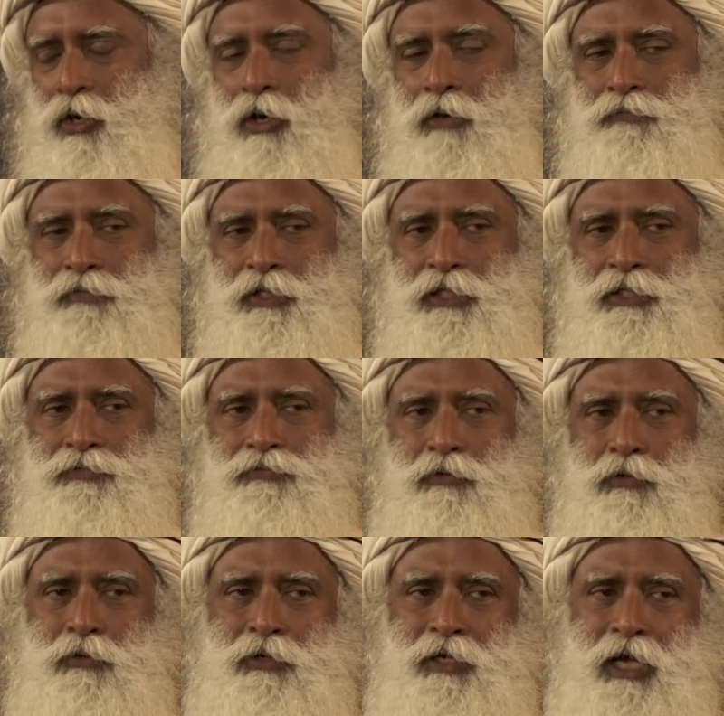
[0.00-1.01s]
of these
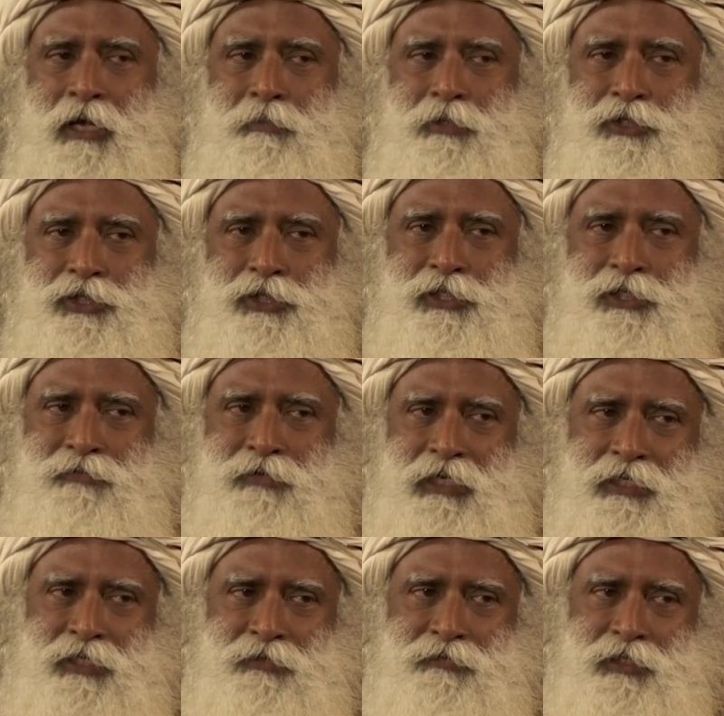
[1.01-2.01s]
four dimensions of
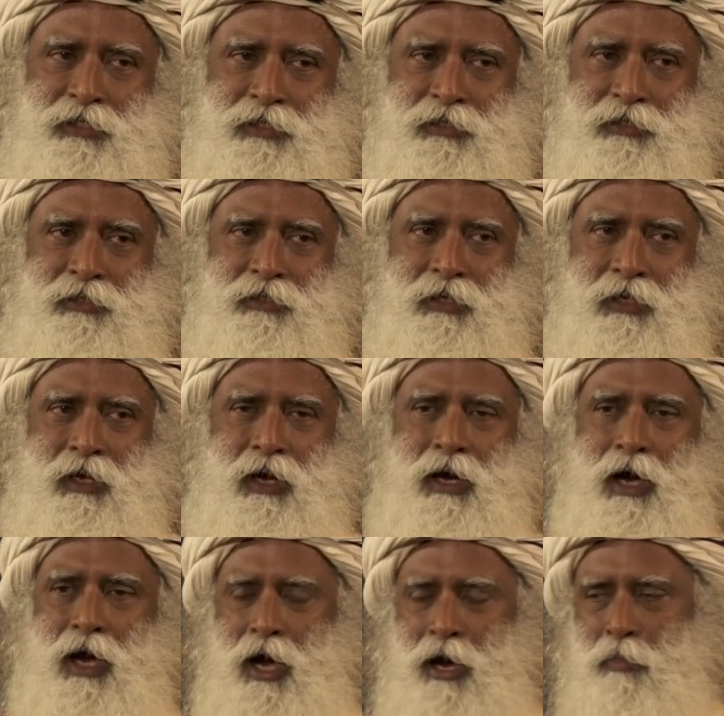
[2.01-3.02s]
activity,
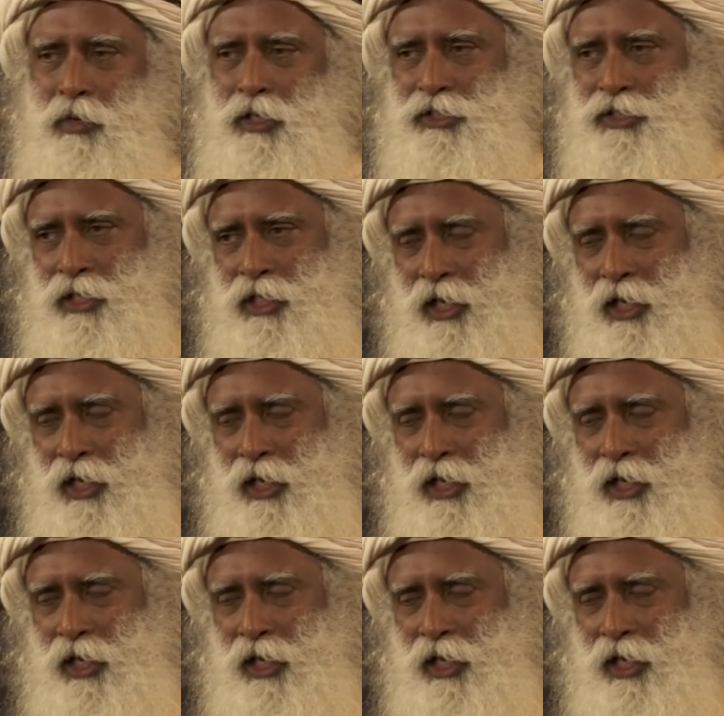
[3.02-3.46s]
how much